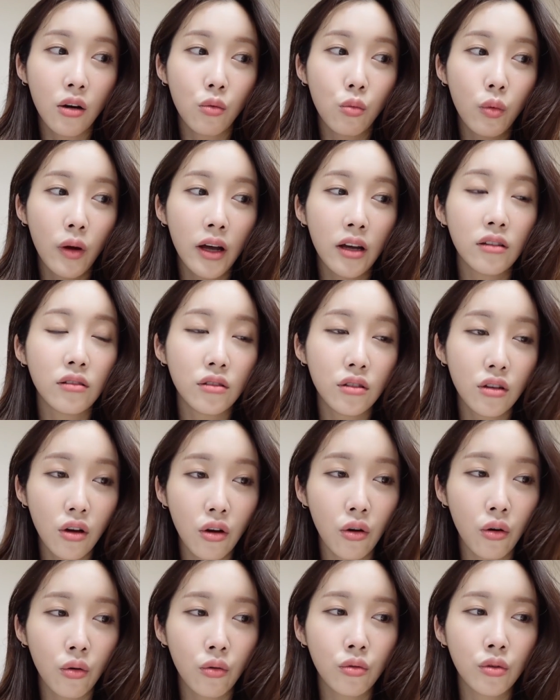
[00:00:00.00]

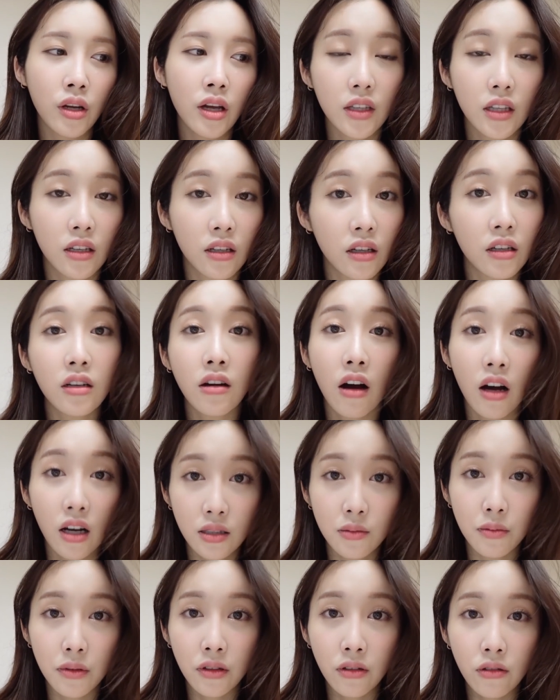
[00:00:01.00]
well-known, good
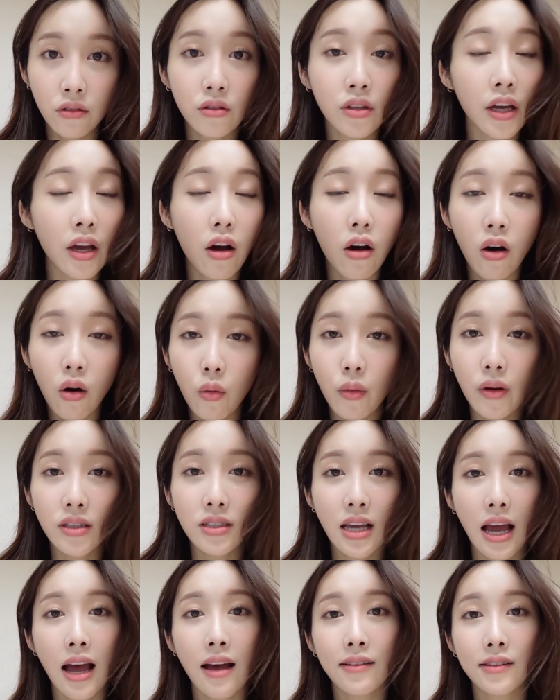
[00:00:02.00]
hospital. They always
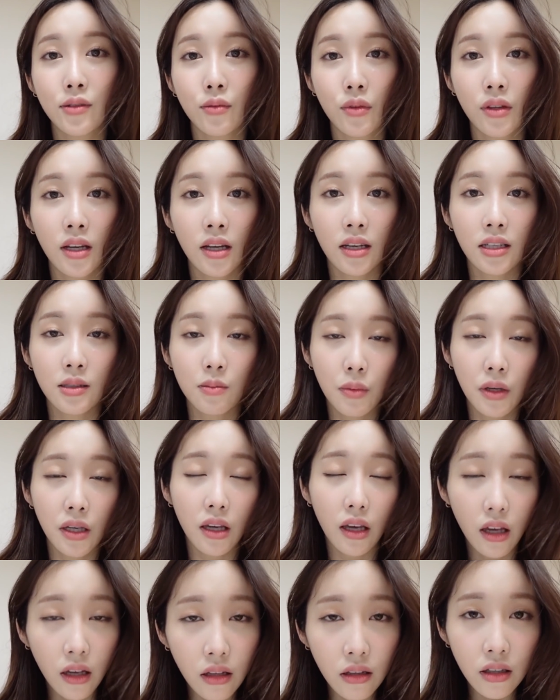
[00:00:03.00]
have someone that can
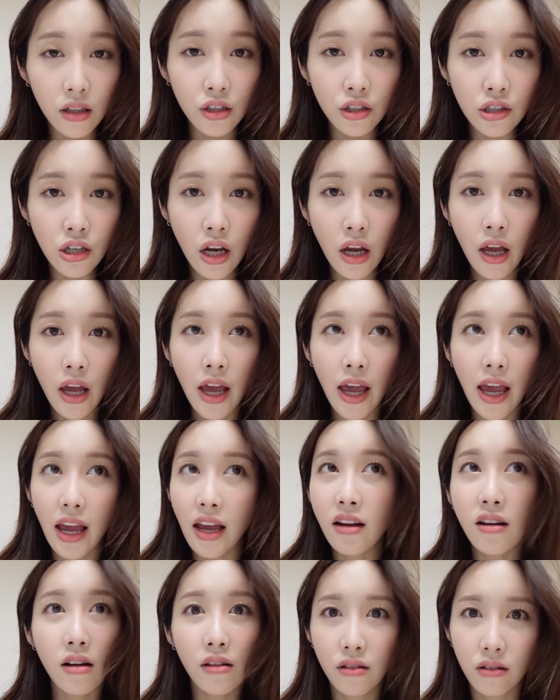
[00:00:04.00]
speak English
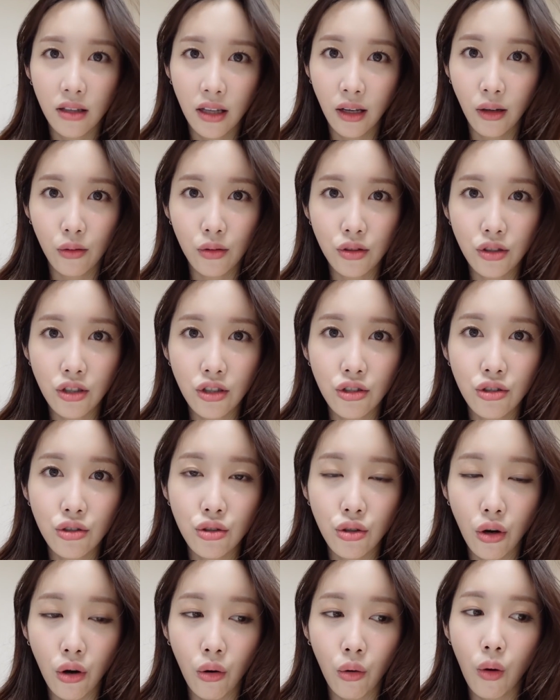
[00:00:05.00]
and other languages,
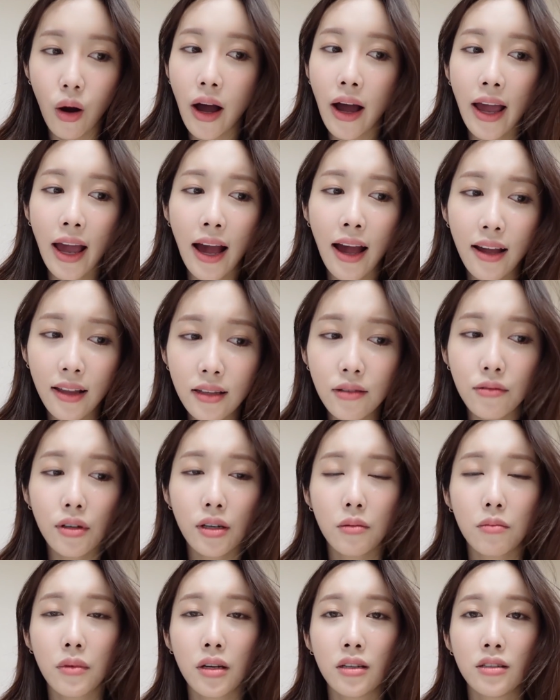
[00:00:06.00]
so I highly
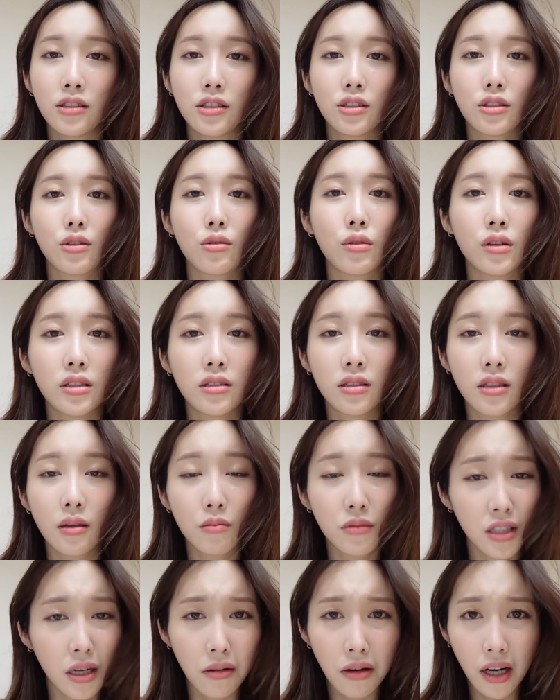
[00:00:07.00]
recommend just going to them
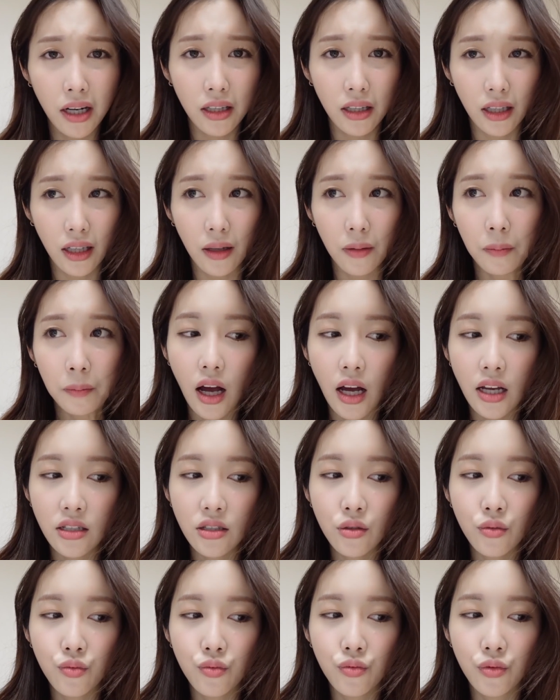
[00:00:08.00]
directly. I
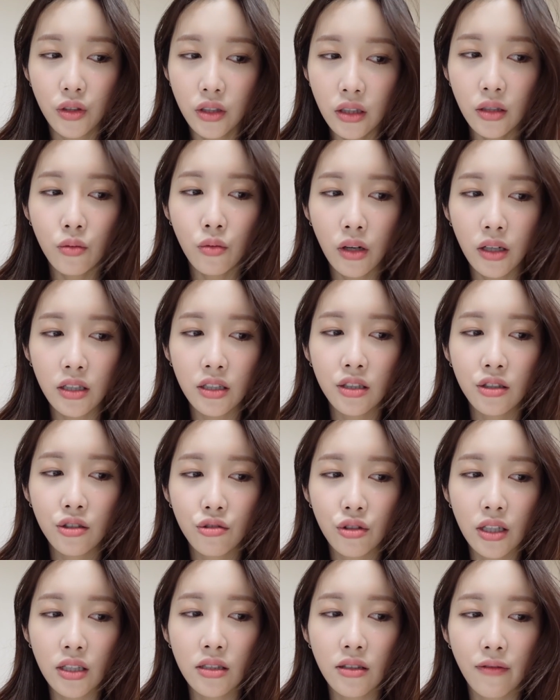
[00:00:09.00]
just really want to
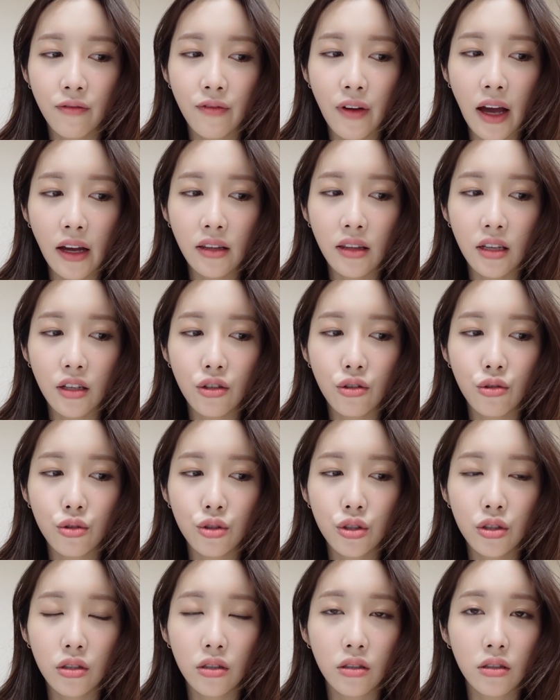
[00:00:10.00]
stress the fact that you
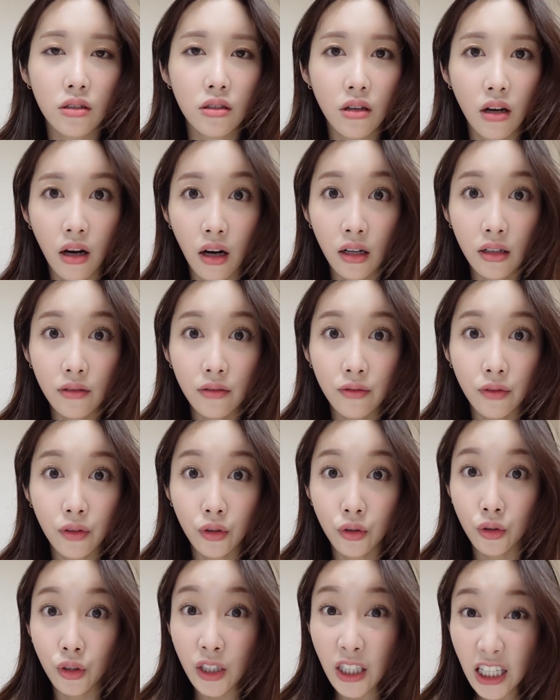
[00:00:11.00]
should not
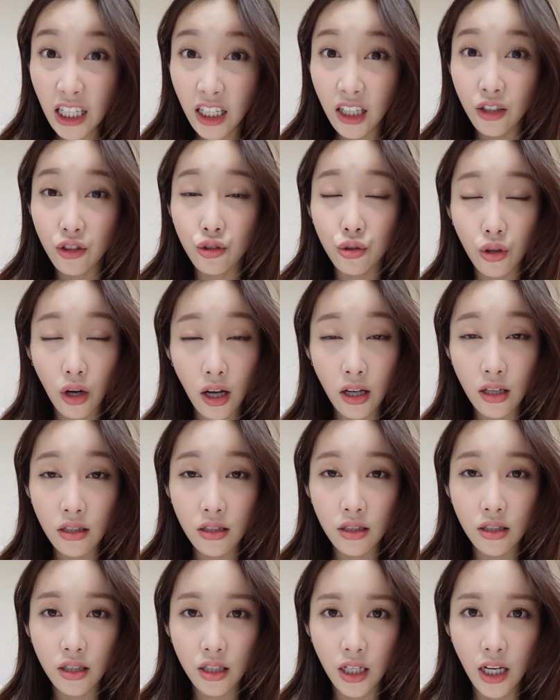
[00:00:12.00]
fully
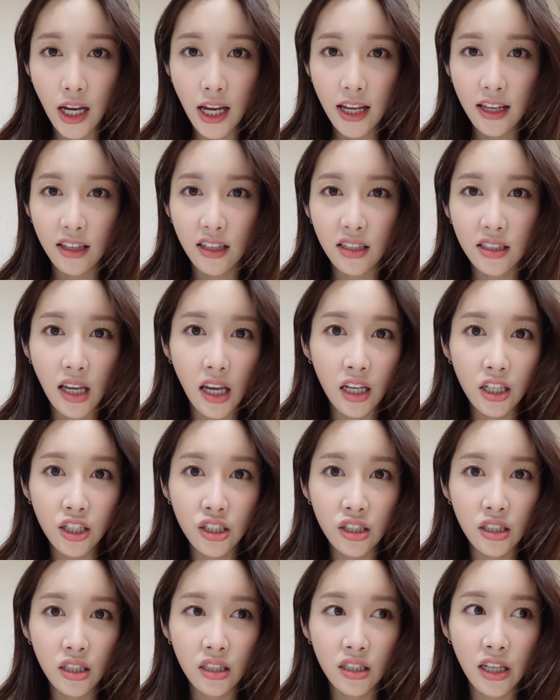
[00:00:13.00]
trust these
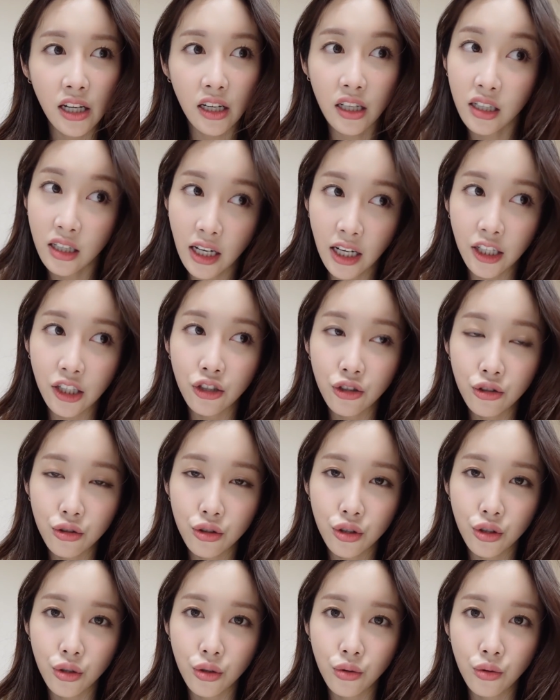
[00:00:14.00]
agencies that connect you
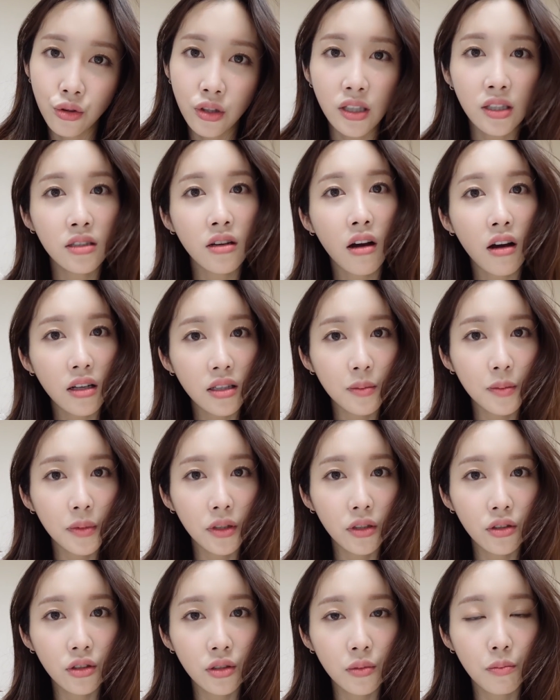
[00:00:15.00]
to these
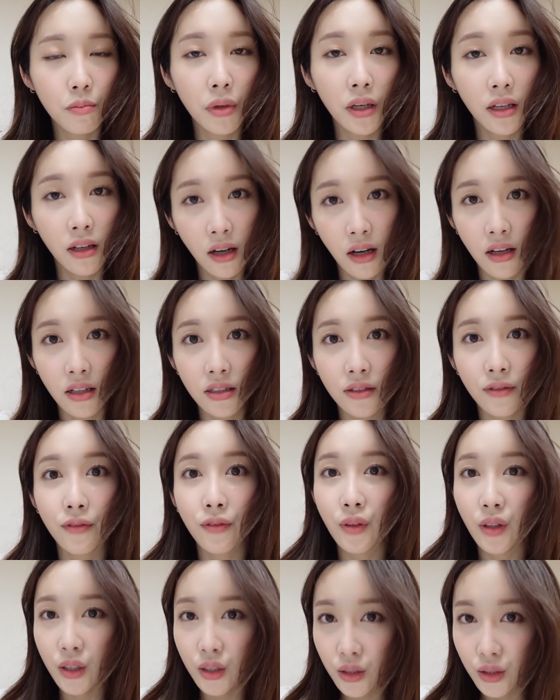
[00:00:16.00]
hospitals, because
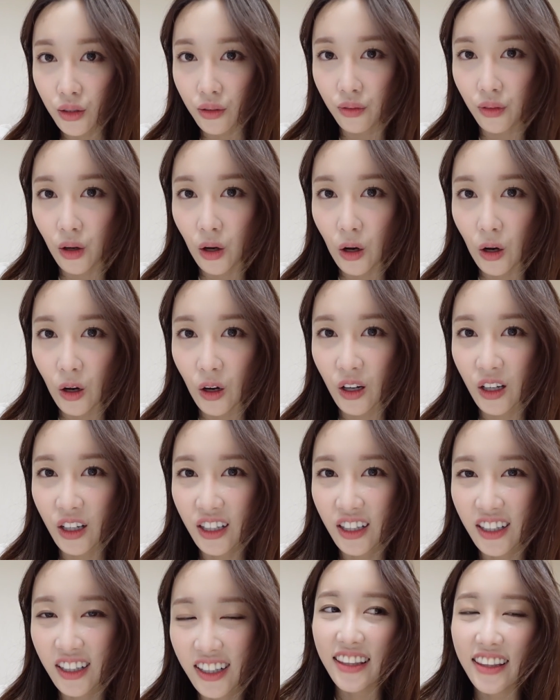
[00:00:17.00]
first of all,
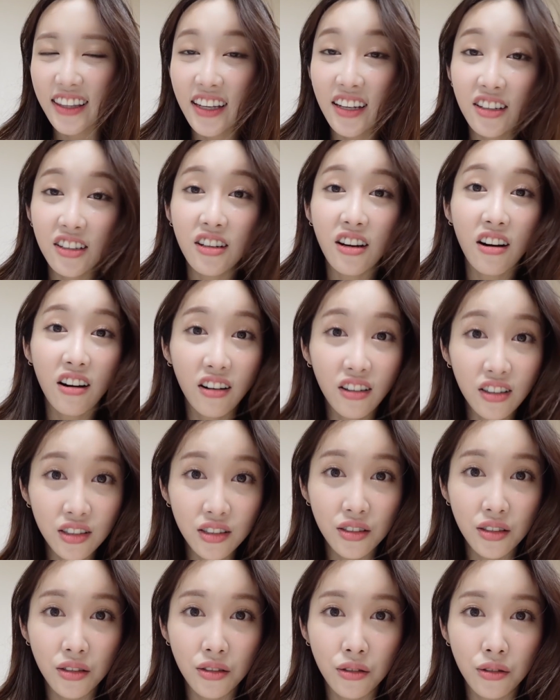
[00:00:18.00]
they are
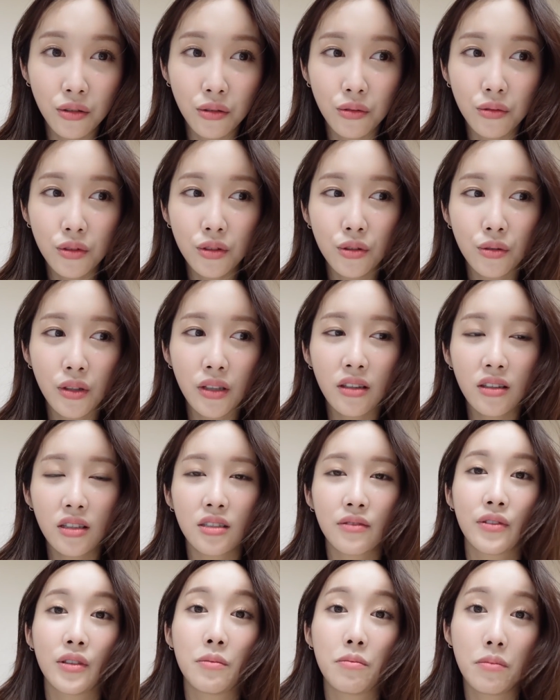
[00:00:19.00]
also doing this
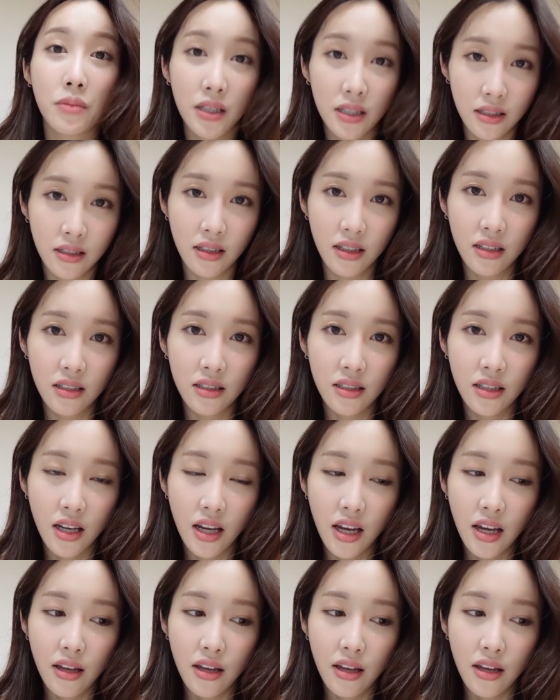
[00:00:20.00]
for business.